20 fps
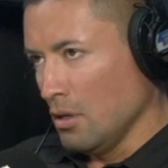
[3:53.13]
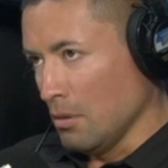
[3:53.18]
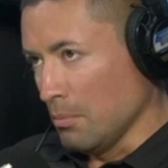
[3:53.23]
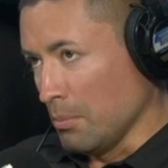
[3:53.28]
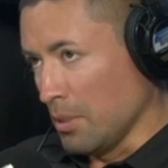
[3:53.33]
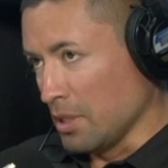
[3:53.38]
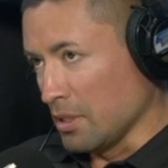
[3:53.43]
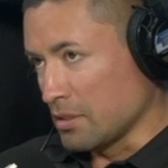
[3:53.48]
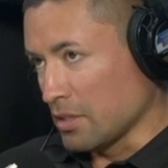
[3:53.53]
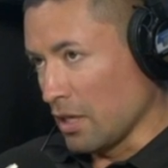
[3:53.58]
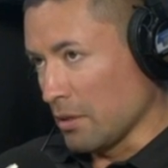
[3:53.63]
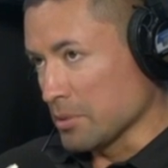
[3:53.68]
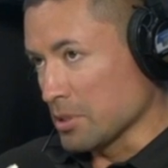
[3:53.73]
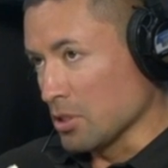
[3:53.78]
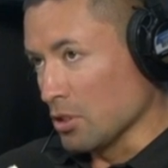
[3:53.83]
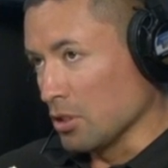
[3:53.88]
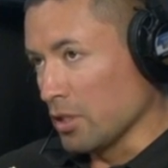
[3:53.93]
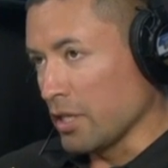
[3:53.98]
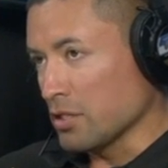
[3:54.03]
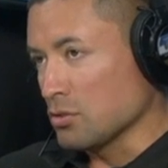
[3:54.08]
Many times,
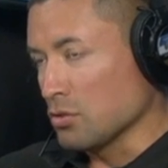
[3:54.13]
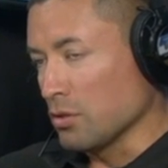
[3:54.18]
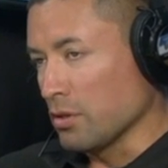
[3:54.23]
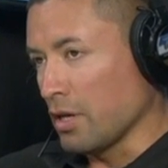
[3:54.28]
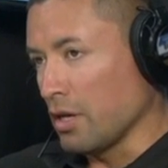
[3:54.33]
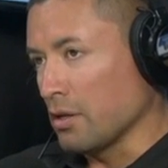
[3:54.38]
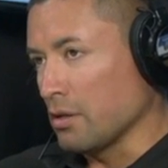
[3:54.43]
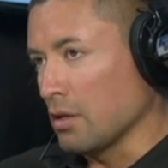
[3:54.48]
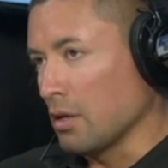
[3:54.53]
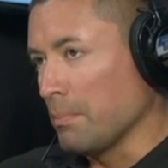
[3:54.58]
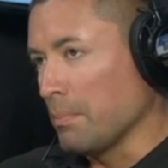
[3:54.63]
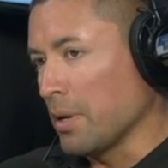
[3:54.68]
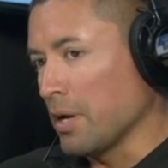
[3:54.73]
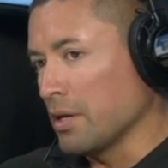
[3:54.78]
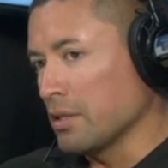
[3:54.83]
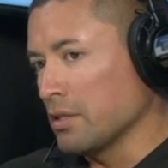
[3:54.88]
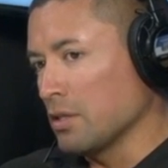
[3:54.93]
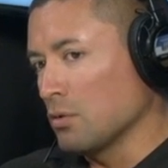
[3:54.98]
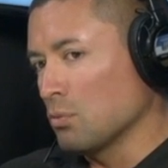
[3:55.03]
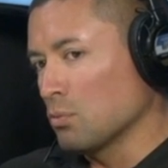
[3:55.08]
and I'll add to that. I'm
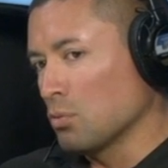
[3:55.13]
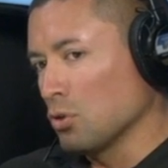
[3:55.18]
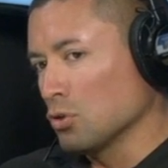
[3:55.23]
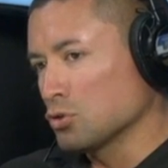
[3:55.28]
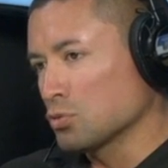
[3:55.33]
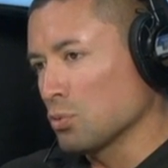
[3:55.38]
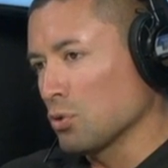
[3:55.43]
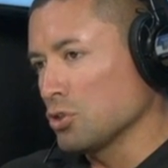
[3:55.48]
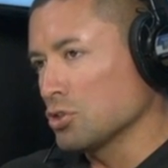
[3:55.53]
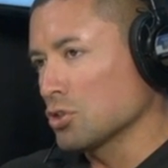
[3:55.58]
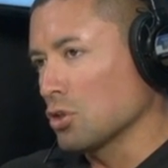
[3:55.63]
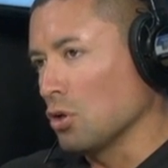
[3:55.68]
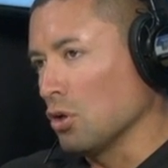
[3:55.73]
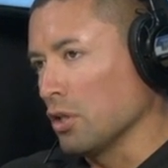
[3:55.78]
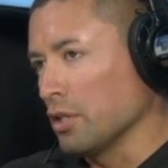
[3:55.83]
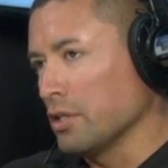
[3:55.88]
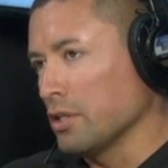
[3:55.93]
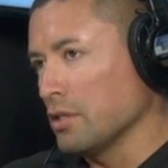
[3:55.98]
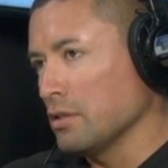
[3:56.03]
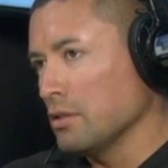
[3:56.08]
buying a Rolls Royce
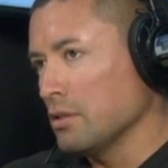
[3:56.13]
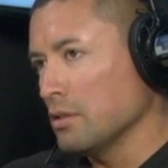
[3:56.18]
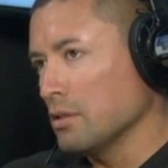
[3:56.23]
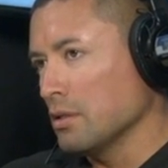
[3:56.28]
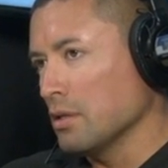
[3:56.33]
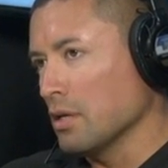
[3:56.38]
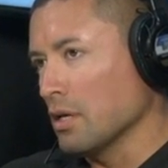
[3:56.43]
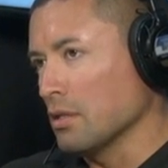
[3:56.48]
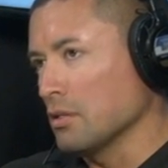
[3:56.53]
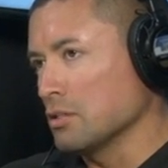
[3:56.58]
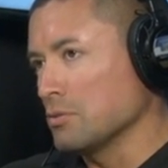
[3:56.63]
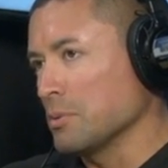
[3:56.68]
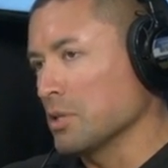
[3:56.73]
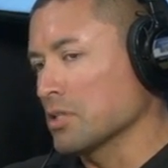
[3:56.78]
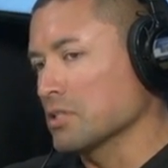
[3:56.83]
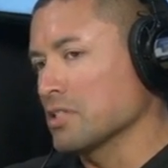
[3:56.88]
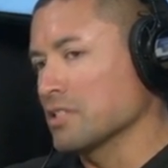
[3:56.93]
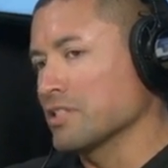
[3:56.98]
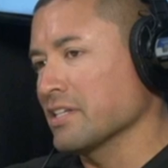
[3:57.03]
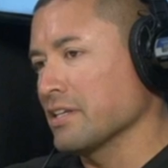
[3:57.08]
Cullinan and it's
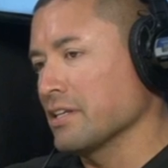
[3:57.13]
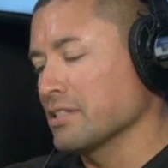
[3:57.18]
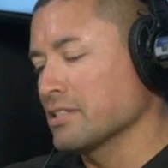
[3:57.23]
because it's a,